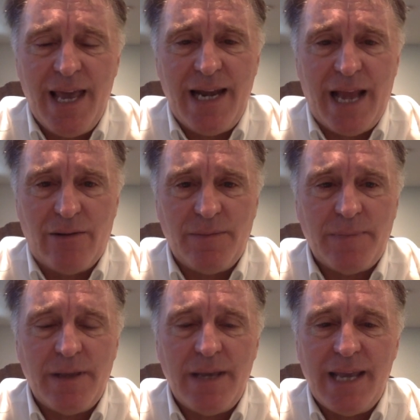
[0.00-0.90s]
Now,
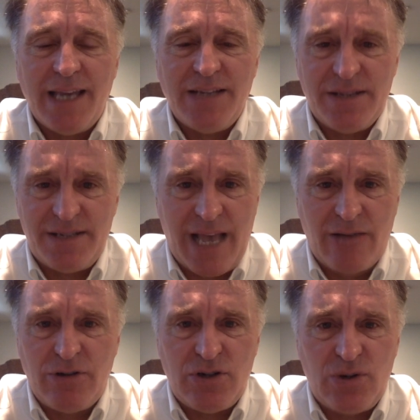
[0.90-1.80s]
is the
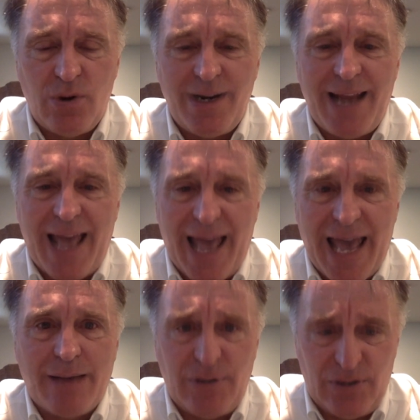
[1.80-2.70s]
sound distorted?
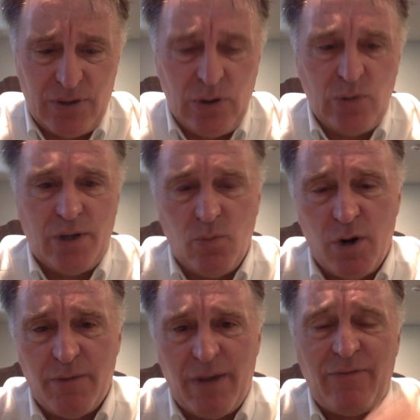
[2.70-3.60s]
Absolutely.
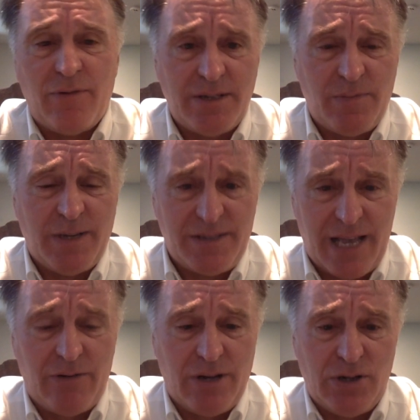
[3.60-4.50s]
One of my friends, my
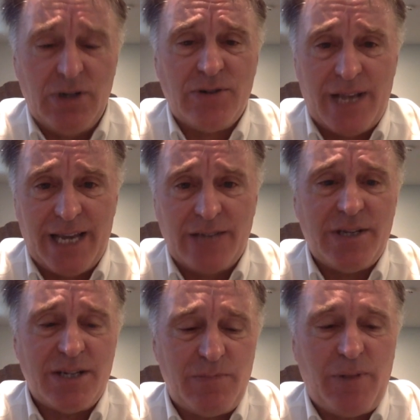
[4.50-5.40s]
sound engineers, actually
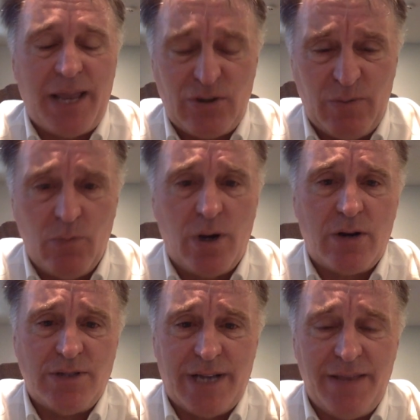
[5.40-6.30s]
explained to me what
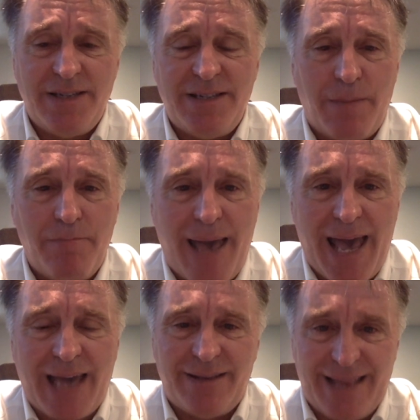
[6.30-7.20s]
goes on. This is a
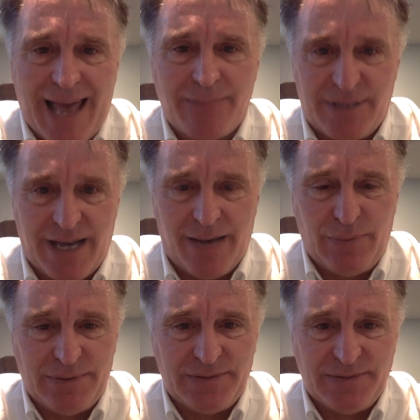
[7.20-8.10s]
Mac laptop,
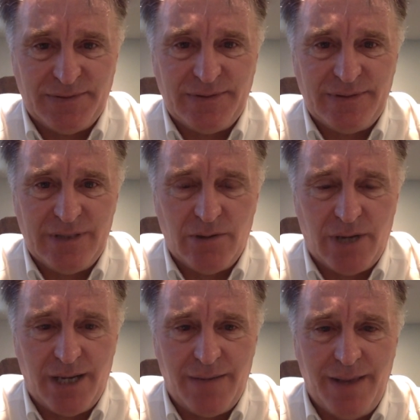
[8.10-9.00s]

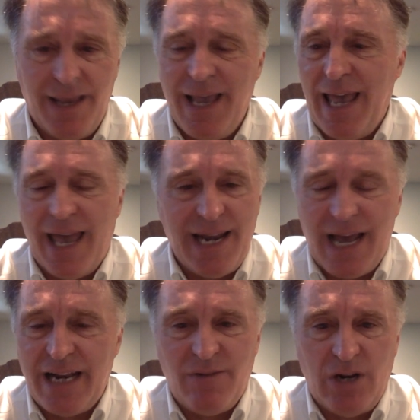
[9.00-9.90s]
okay, and
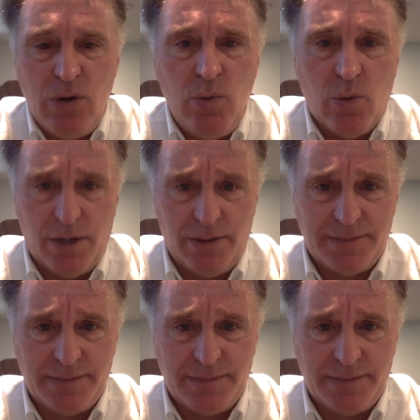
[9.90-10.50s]
not even a new one.